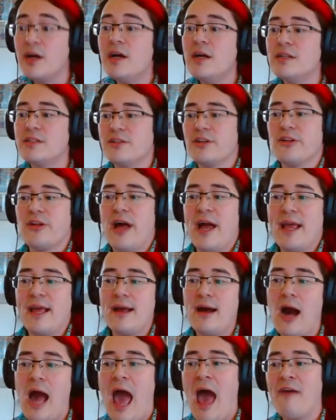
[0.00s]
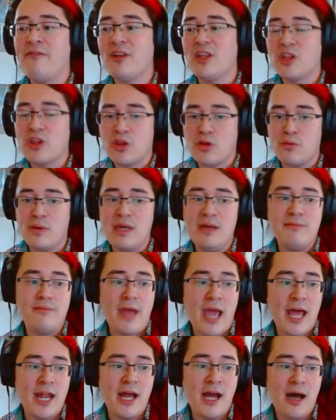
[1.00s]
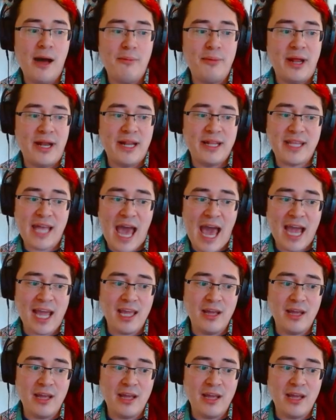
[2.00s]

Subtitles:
So like having 3 mana up and attacking